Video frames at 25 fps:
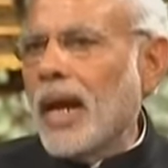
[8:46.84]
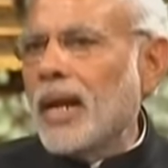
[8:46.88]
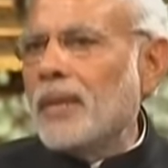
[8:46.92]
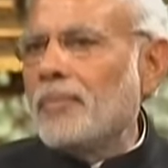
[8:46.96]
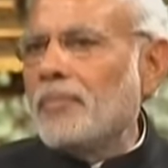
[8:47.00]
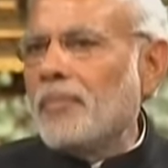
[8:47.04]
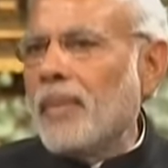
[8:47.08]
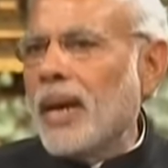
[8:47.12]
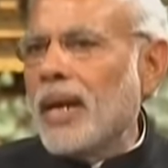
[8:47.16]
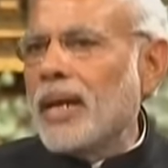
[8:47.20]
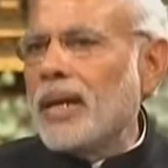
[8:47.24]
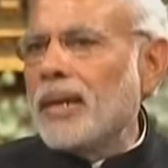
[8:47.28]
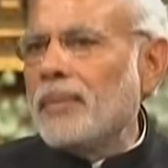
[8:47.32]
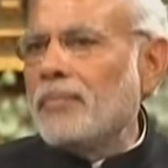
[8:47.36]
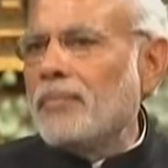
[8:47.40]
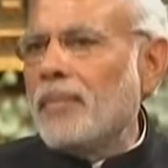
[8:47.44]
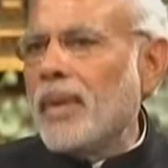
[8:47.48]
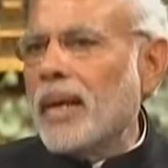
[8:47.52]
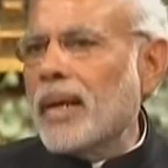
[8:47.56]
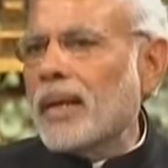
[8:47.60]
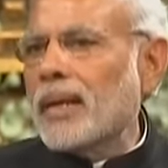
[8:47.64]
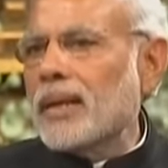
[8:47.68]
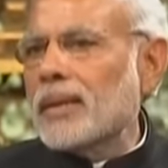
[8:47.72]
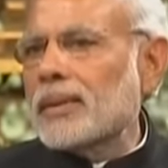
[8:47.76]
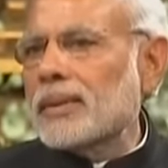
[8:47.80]
And many
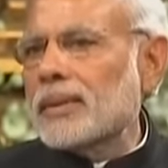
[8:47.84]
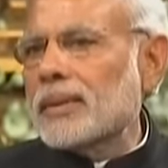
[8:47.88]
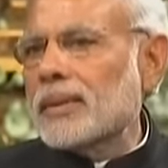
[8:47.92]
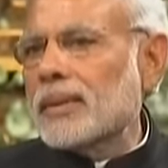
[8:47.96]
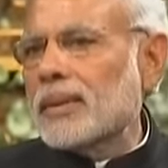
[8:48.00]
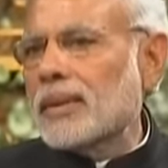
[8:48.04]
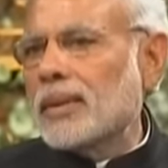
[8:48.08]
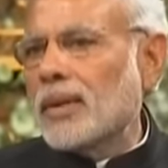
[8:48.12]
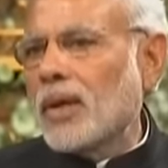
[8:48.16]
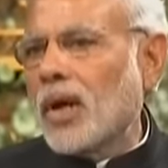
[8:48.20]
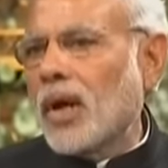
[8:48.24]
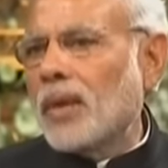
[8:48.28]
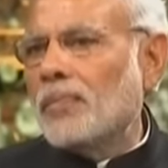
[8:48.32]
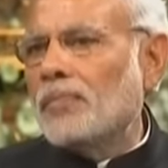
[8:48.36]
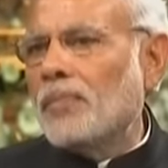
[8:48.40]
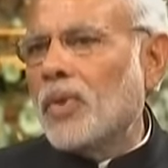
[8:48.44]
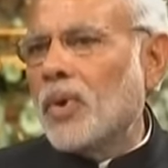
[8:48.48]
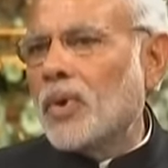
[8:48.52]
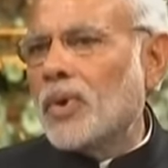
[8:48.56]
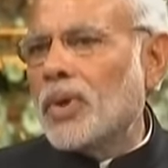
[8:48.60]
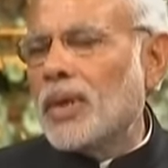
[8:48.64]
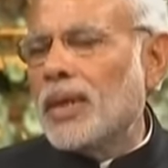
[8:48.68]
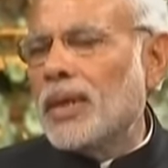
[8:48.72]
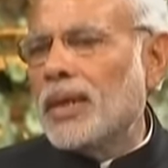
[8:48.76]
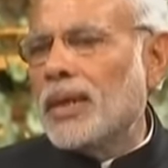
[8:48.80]
makers of
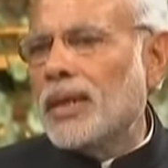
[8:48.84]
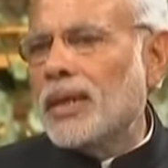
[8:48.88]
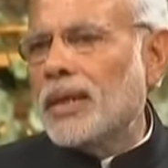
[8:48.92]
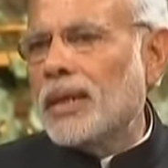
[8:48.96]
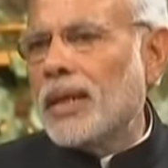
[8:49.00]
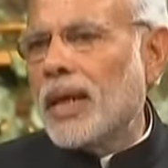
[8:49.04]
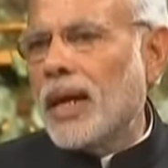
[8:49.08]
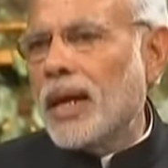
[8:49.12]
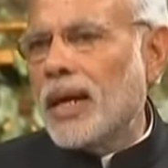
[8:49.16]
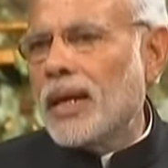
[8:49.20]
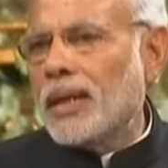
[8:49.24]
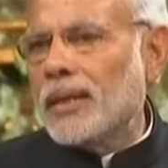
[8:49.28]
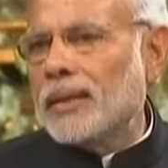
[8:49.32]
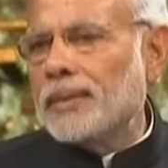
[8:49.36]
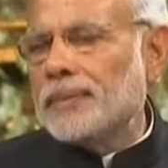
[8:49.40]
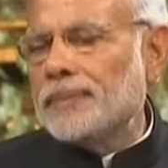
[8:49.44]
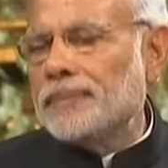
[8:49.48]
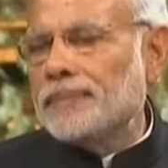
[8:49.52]
modern India,